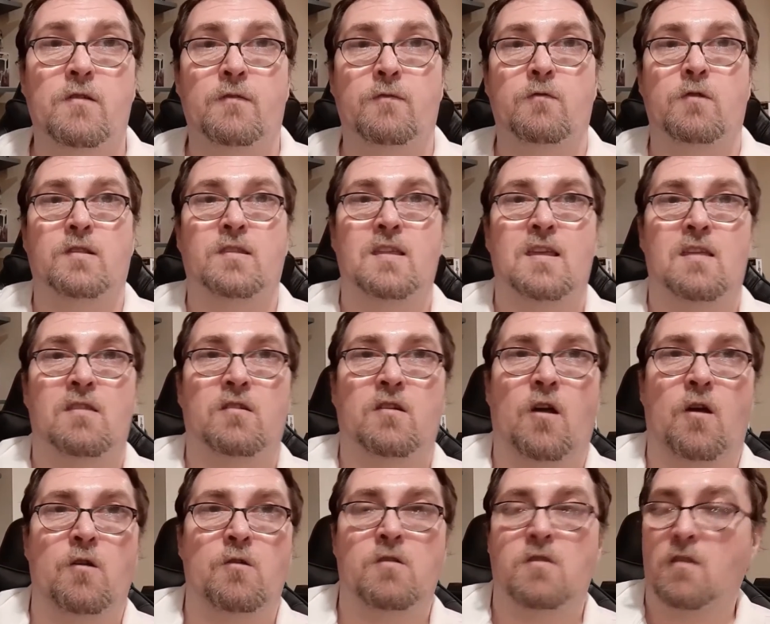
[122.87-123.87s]
of what these
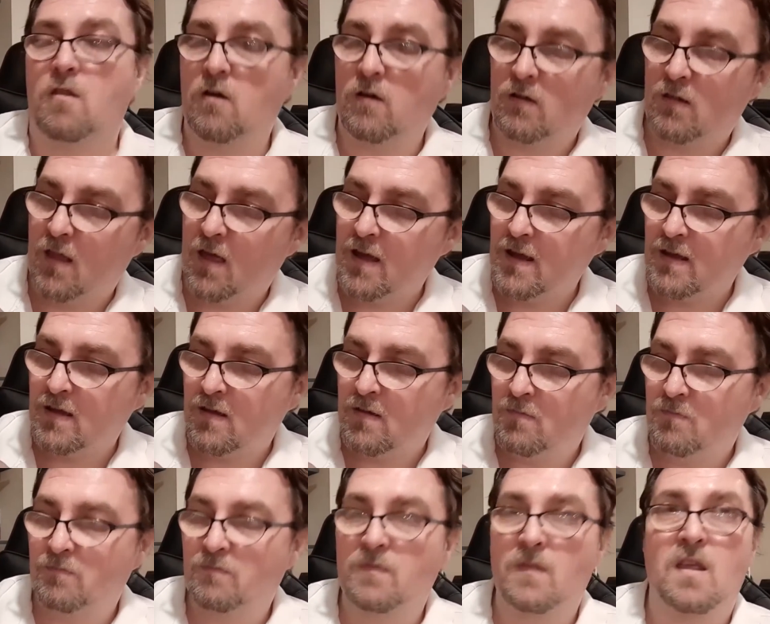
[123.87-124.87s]
cards look like,
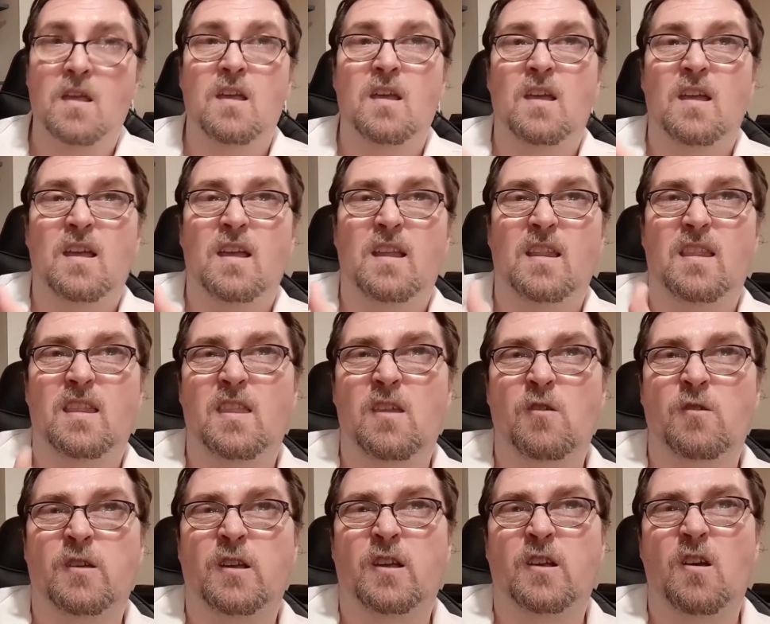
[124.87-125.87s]

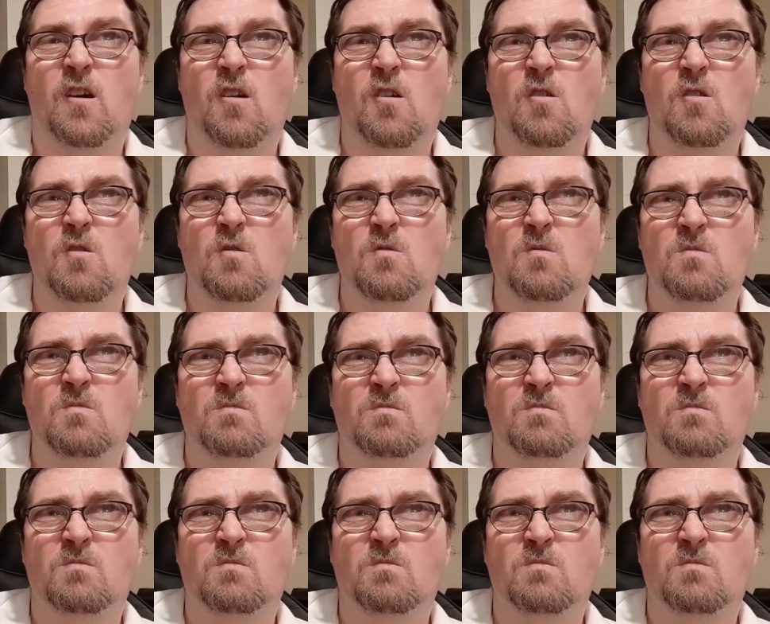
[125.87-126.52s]
there you go.